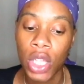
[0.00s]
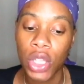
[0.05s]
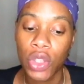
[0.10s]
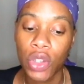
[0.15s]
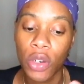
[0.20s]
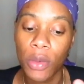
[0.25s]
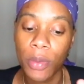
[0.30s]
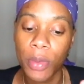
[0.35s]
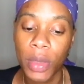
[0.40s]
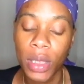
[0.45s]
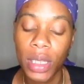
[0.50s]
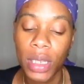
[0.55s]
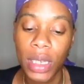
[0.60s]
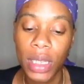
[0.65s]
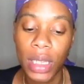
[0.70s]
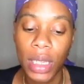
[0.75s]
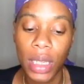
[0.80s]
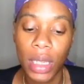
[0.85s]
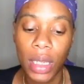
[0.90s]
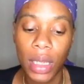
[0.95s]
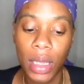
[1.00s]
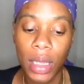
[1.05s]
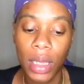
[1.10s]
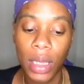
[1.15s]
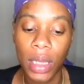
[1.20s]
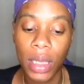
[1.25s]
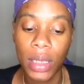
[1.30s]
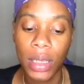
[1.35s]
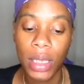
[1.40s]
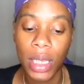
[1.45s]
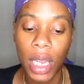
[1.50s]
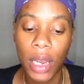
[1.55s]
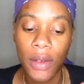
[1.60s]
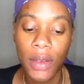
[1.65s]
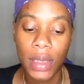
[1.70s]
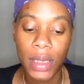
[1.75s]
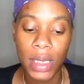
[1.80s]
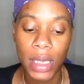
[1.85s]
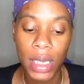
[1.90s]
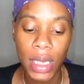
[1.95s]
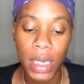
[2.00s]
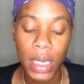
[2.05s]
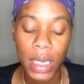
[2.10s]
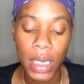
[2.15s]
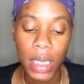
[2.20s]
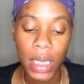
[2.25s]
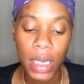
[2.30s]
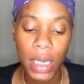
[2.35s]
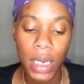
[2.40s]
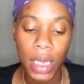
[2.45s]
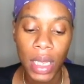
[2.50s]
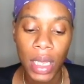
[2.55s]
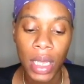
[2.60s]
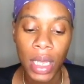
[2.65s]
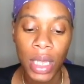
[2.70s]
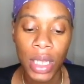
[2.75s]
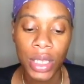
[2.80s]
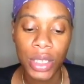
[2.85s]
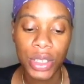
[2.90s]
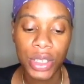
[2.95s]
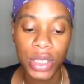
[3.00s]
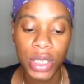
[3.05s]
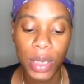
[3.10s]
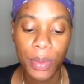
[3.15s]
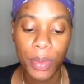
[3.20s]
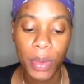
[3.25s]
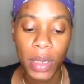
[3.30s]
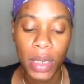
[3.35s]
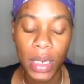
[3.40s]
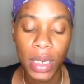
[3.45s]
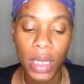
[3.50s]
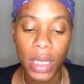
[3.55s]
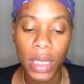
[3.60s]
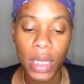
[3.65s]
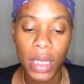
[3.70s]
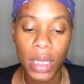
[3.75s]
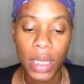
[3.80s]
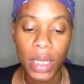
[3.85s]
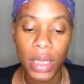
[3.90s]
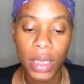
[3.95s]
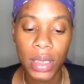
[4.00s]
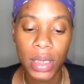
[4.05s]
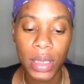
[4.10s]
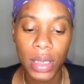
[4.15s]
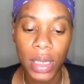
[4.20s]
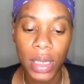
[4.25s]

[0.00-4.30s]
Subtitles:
Durability is guaranteed. Shipping is